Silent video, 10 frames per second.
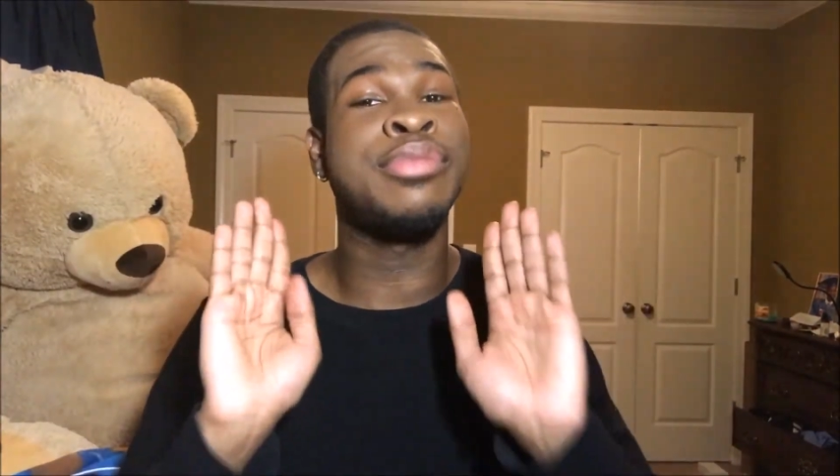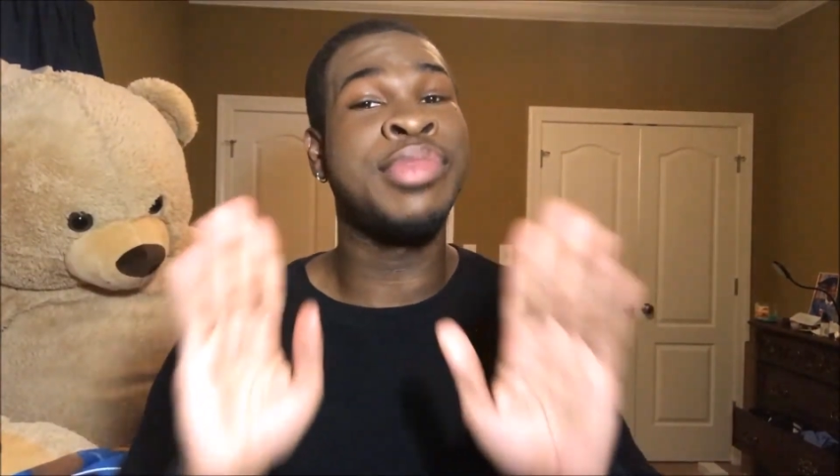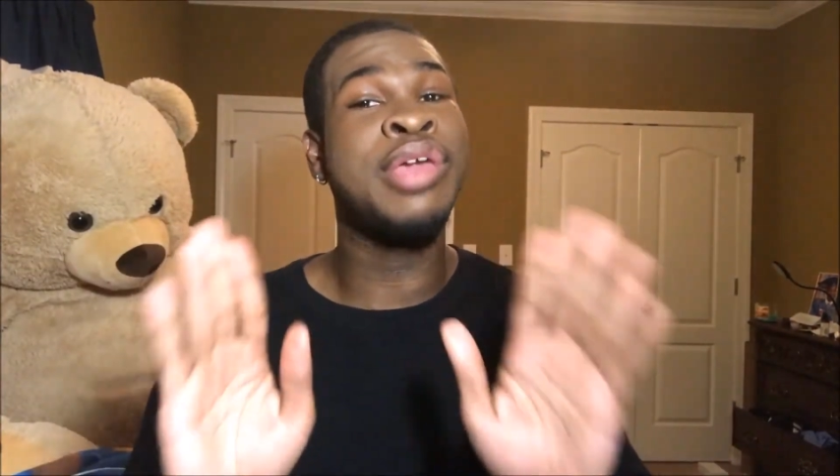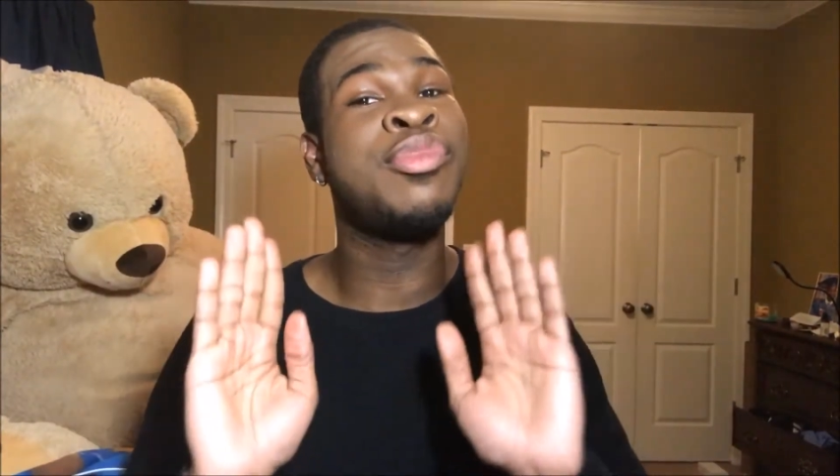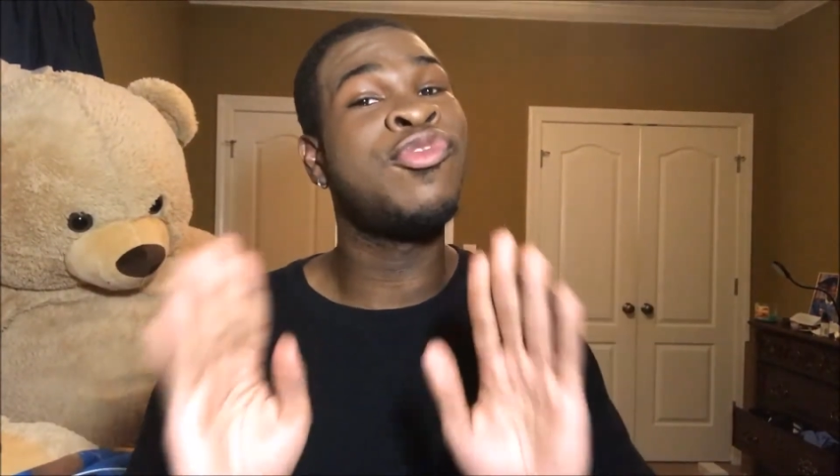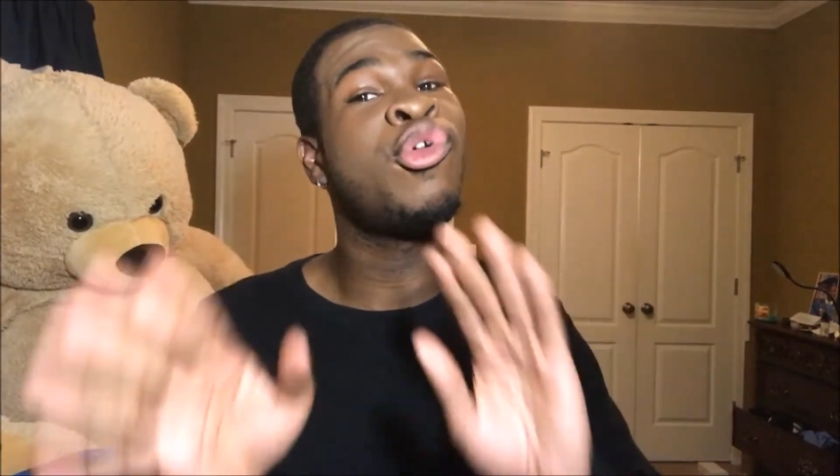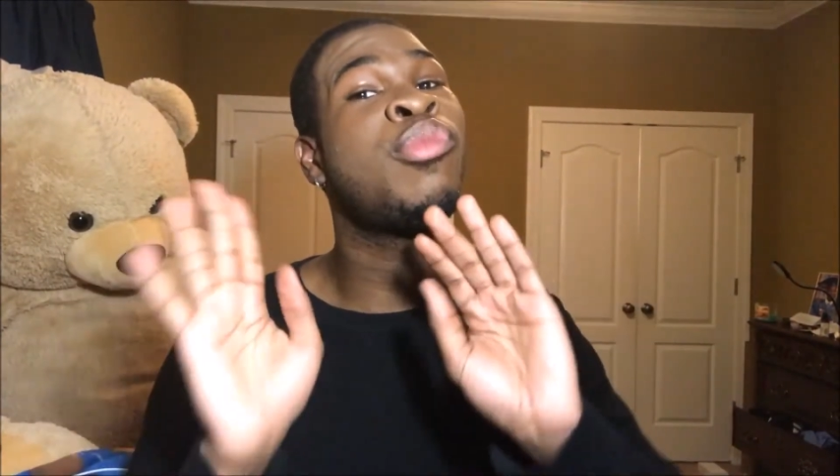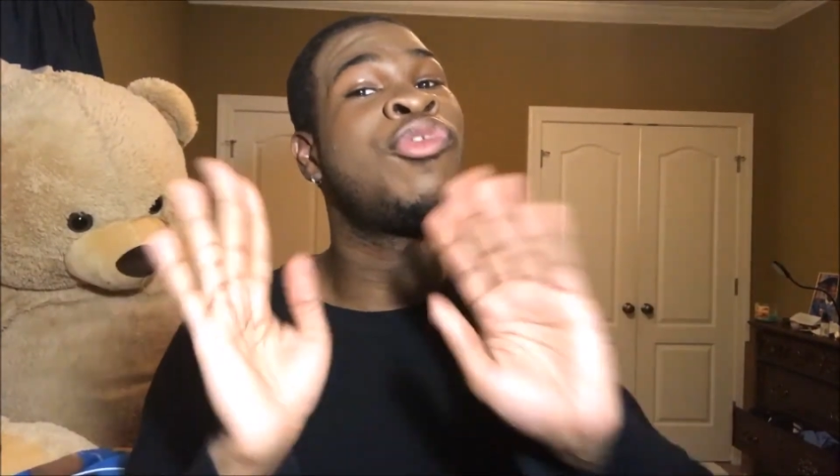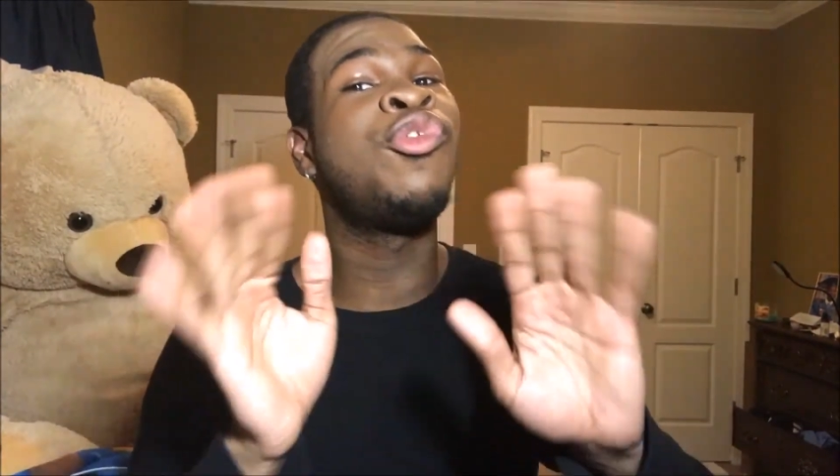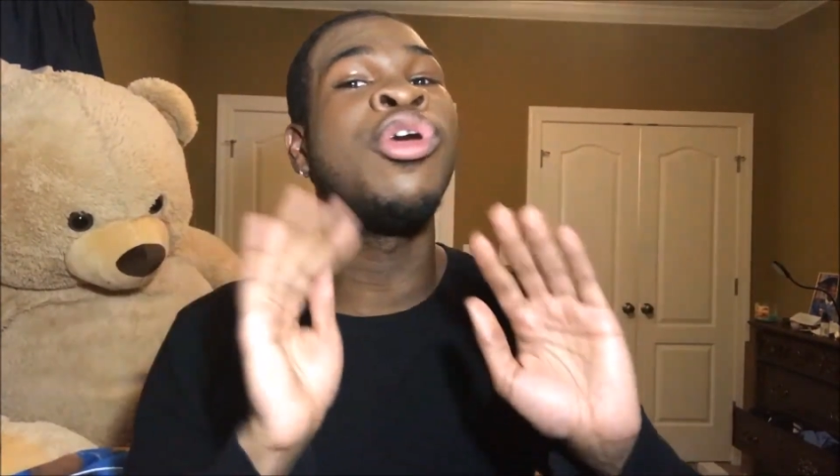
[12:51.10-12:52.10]
to me
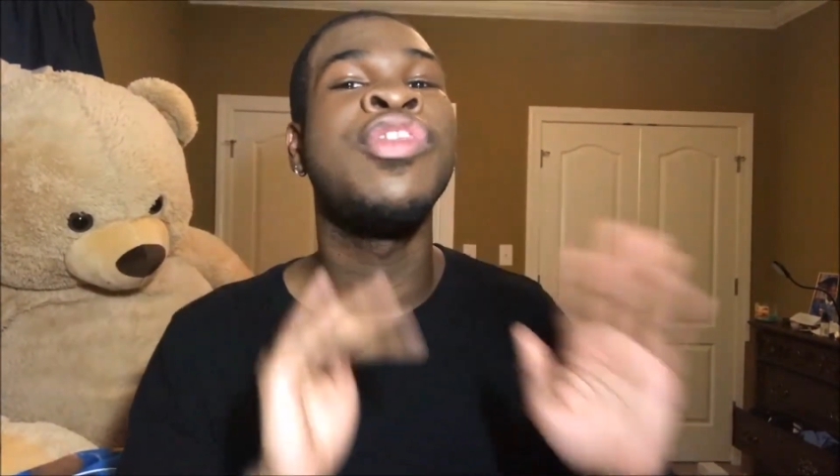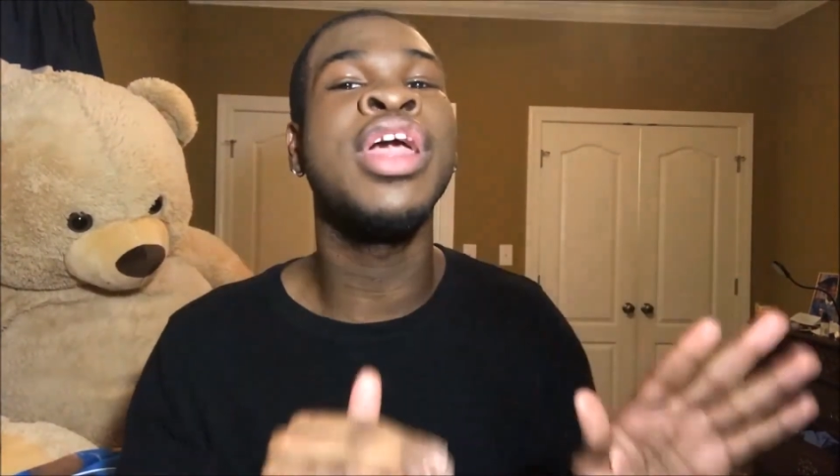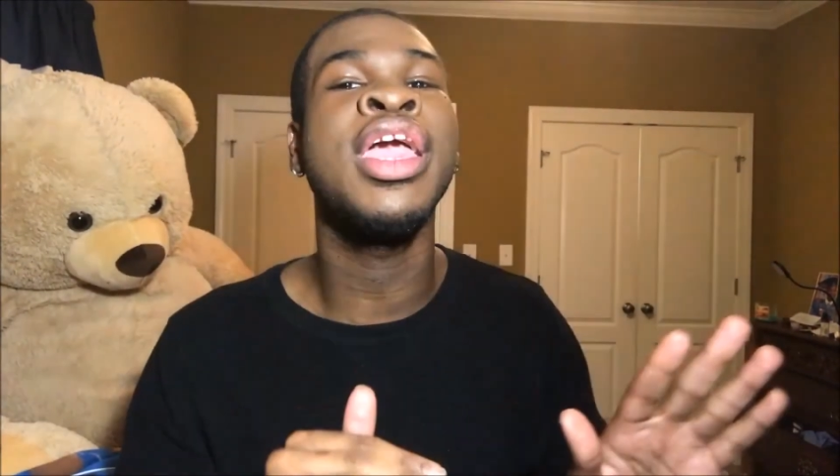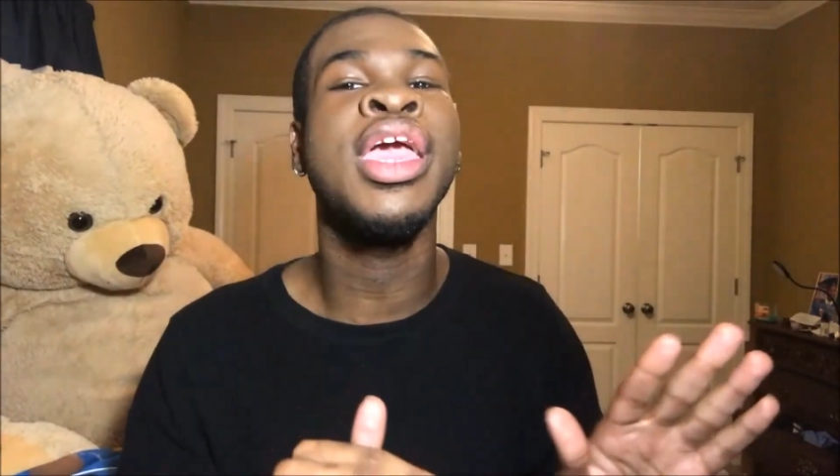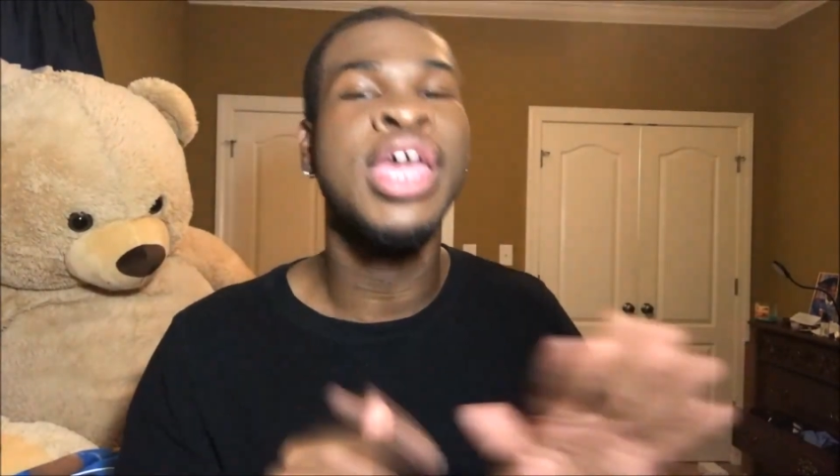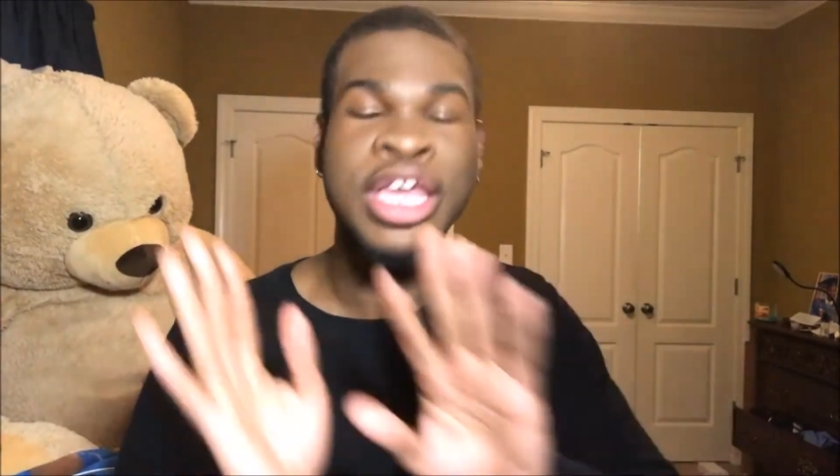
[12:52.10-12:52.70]
before then,